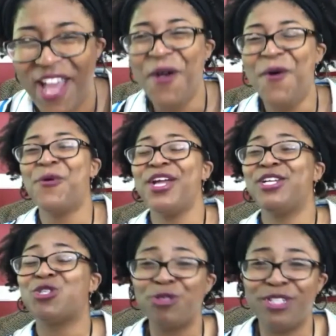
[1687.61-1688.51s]
We
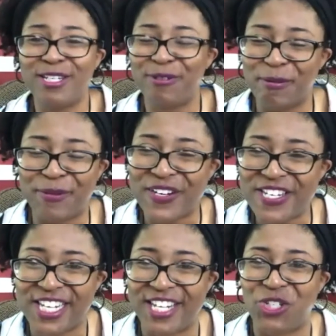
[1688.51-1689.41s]
truly do appreciate you